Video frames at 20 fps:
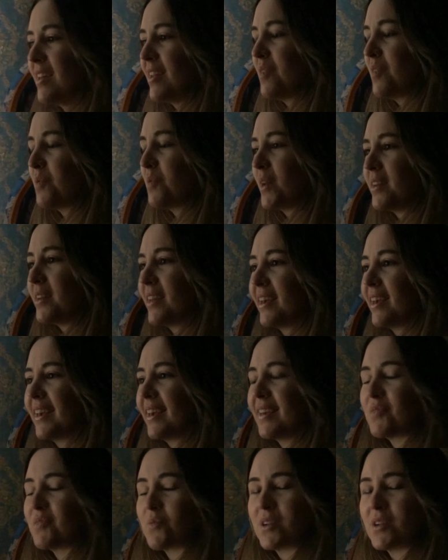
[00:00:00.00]
Then when they
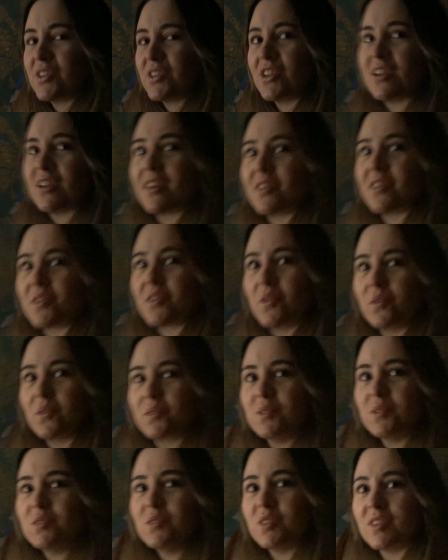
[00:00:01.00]
reach another
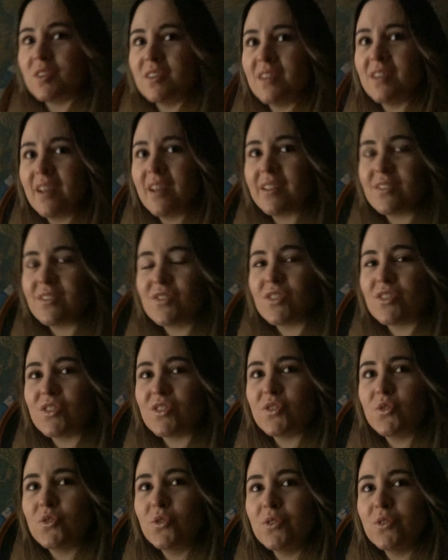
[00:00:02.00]
conclusion, it's
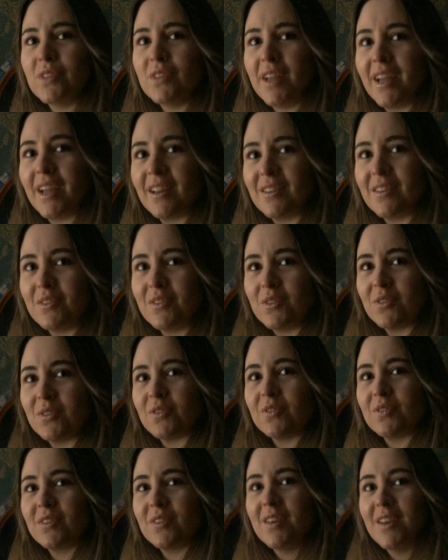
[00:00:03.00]
just too late
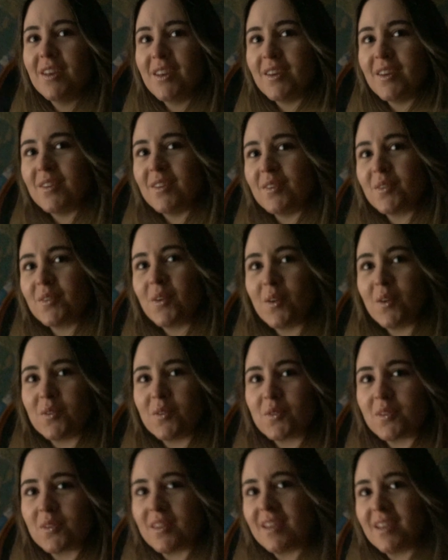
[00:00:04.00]
to yeah. you know,
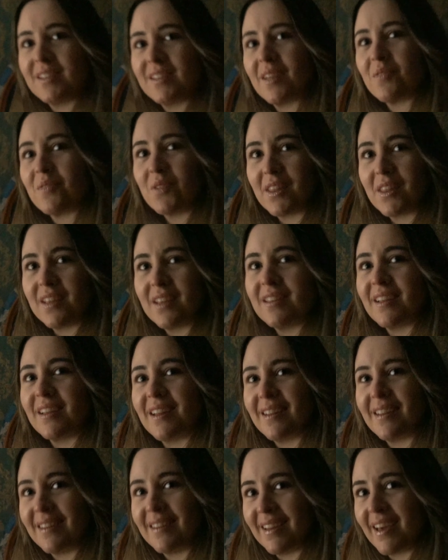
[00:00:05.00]
contradict everything they,
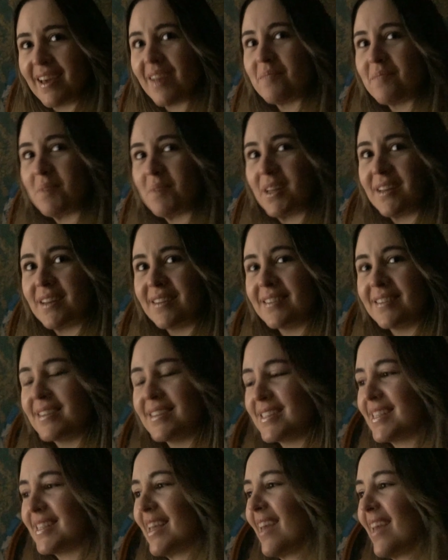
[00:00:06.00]
mm. they have been
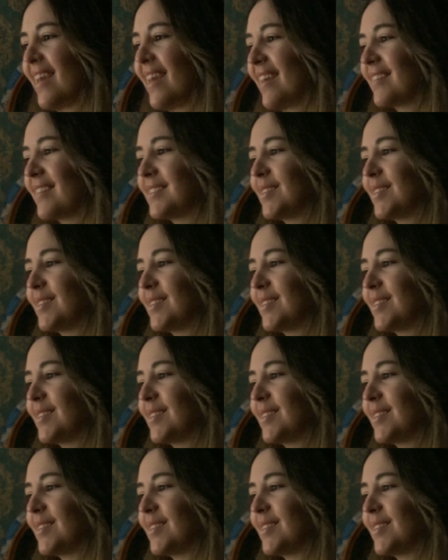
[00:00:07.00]
saying.